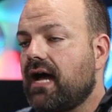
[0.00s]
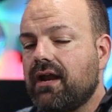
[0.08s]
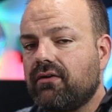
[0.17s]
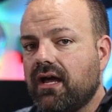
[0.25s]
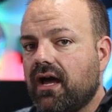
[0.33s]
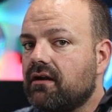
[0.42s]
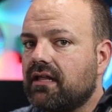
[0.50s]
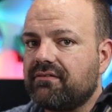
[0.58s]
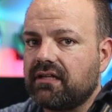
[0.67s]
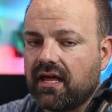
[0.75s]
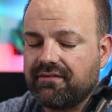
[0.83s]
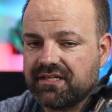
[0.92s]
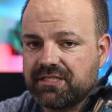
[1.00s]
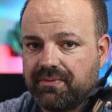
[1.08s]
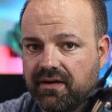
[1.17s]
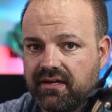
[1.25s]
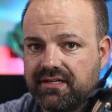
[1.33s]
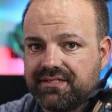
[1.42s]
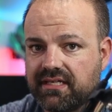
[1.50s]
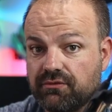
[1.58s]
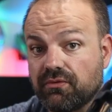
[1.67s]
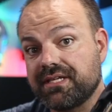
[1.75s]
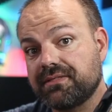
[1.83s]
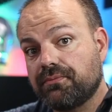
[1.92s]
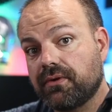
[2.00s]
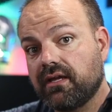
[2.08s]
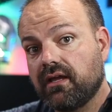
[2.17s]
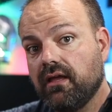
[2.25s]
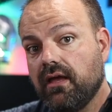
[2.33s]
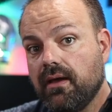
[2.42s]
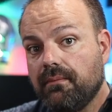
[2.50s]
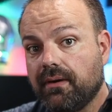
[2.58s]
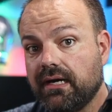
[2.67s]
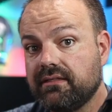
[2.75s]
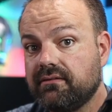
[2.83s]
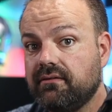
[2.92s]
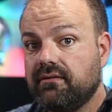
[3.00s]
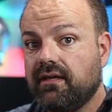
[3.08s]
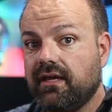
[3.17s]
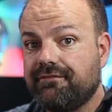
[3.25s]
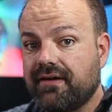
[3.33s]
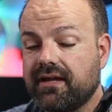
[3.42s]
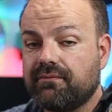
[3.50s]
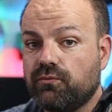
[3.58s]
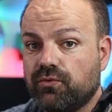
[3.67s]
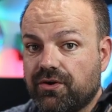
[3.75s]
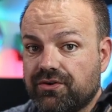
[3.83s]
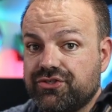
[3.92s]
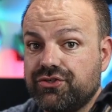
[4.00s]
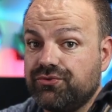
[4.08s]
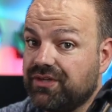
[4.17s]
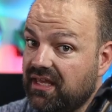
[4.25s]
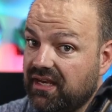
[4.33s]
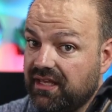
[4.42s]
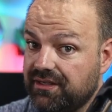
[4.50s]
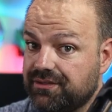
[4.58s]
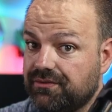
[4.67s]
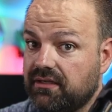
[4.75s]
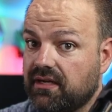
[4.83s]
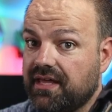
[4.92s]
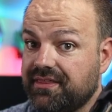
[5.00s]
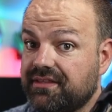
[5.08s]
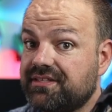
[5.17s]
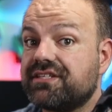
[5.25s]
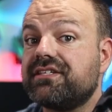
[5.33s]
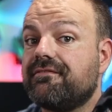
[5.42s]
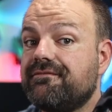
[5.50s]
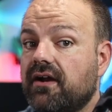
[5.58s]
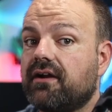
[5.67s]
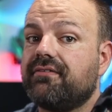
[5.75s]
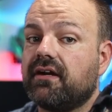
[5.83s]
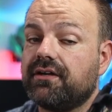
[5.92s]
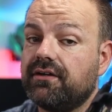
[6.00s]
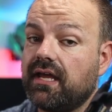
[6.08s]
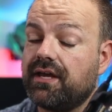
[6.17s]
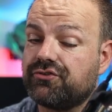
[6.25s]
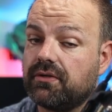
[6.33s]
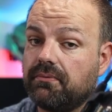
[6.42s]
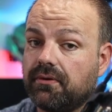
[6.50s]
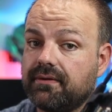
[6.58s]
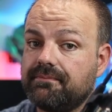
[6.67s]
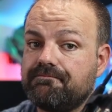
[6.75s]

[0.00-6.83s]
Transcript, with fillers: I don't have a lot of experience in resin printing, but if I were to get into it, I think this is a very, very good entry point.